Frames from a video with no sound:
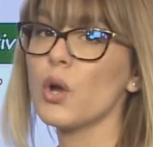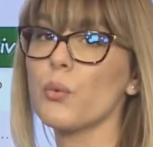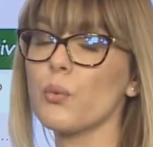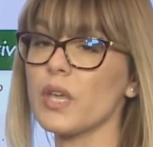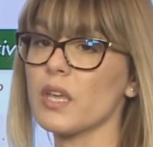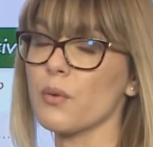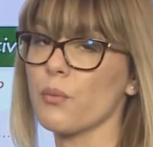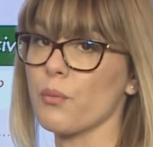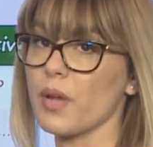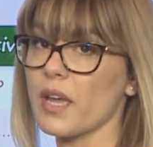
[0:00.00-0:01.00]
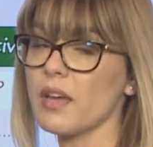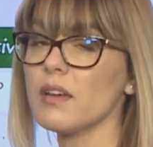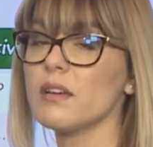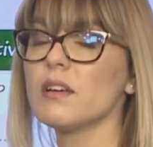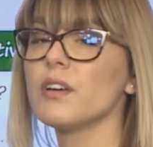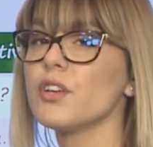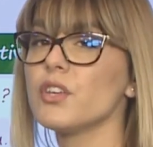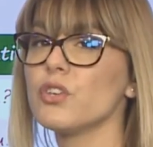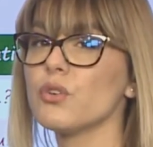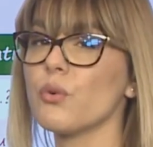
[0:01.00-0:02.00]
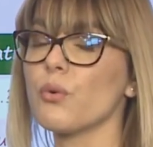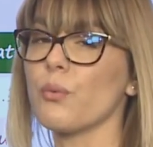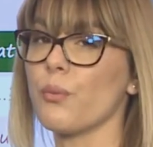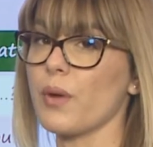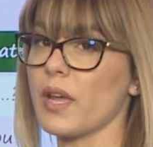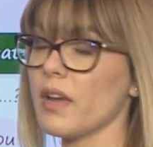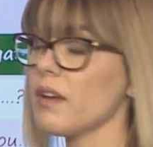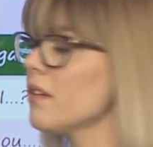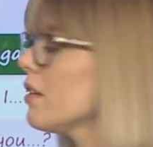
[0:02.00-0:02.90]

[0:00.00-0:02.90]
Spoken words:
we were, you were,